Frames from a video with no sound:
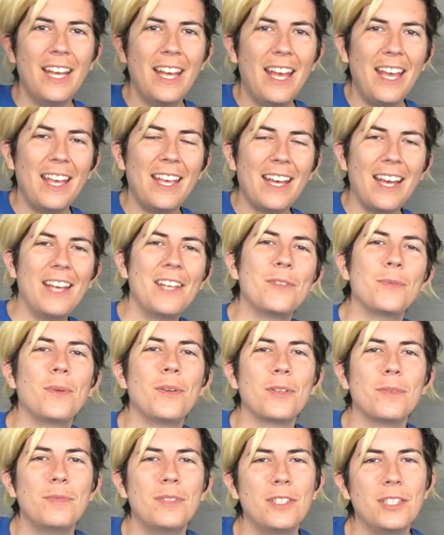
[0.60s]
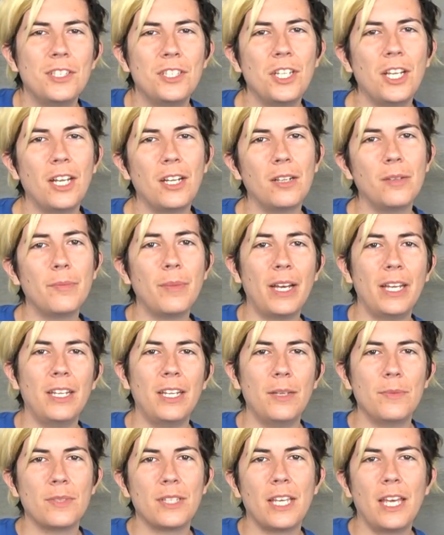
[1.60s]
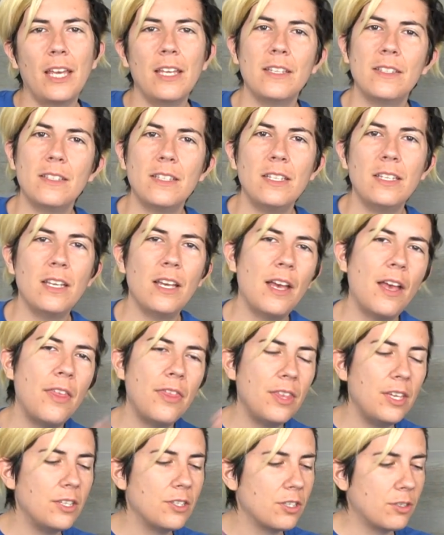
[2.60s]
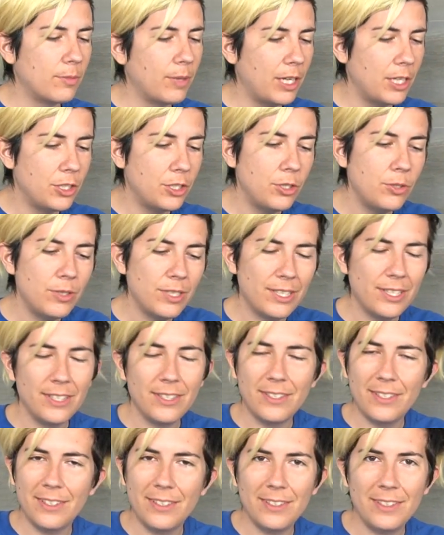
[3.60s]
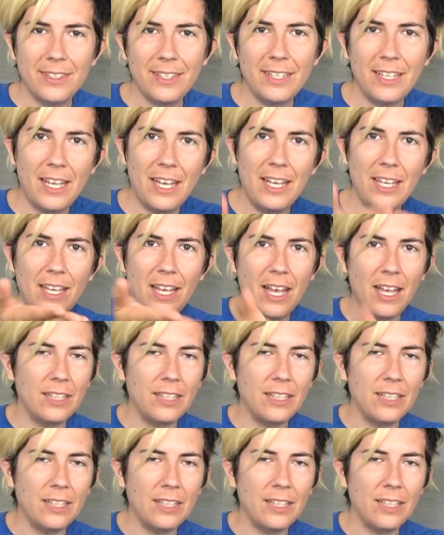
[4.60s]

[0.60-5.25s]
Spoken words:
Hey guys, welcome to the channel. My name's Casey and these are my two assistants today,